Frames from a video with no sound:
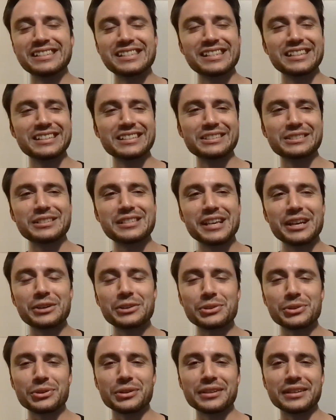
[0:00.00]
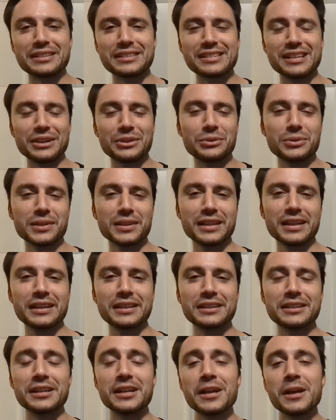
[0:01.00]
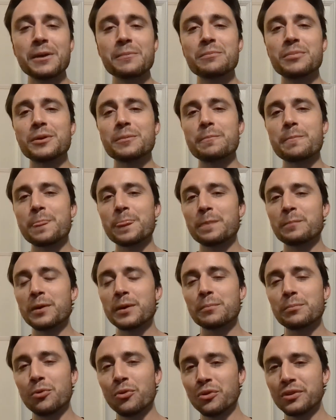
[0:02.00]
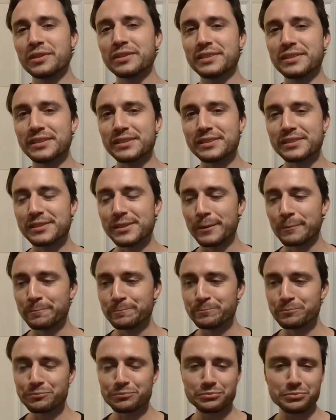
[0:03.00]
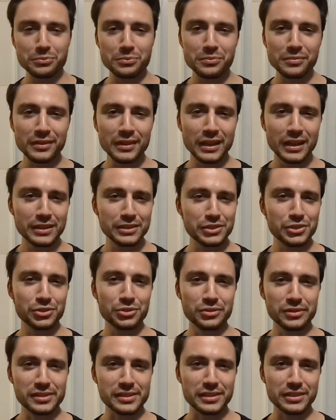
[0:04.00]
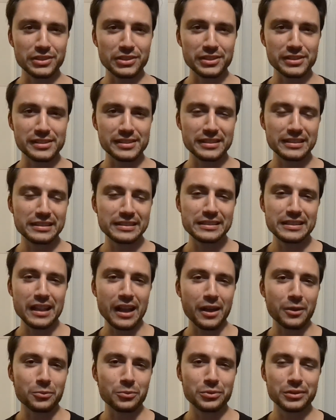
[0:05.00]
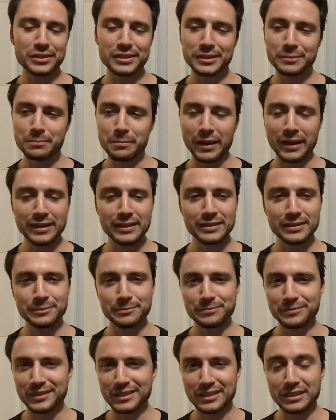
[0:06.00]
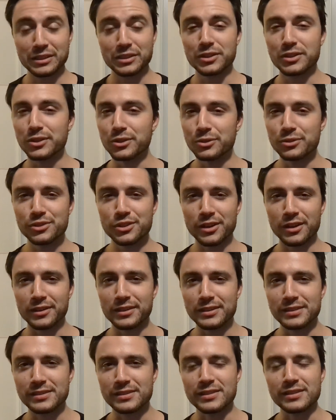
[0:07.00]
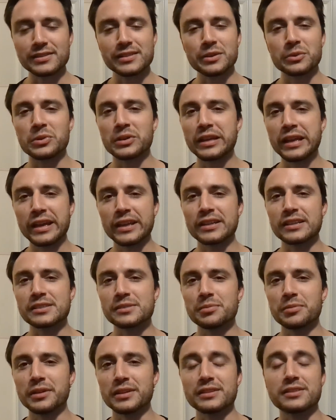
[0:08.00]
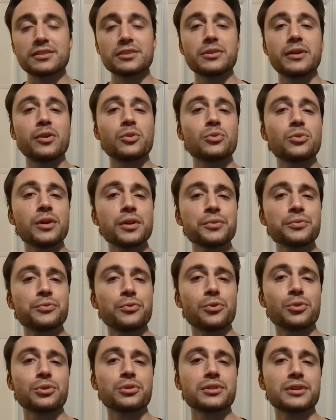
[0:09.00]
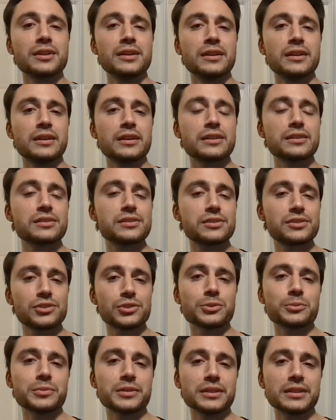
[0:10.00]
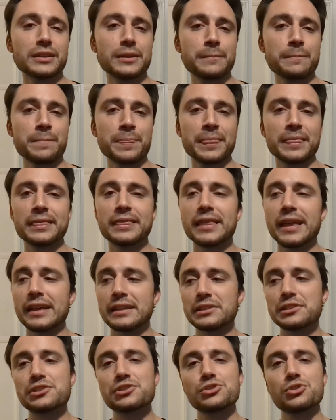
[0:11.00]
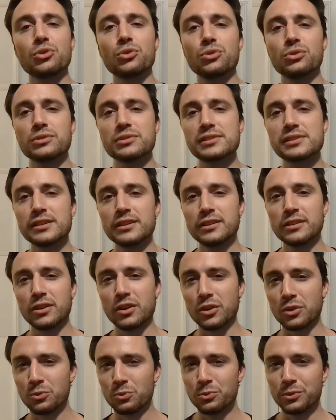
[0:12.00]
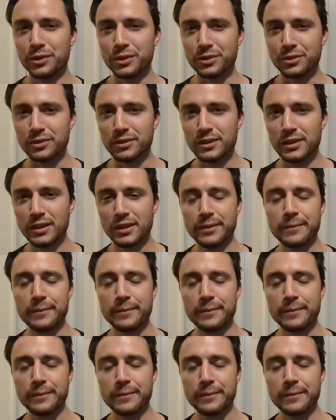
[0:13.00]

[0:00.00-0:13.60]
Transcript: into territory that's unrelated. But my point is, I choose to just not really make a conclusion on these things that we can't explain. So I'll run forward assuming that souls are real.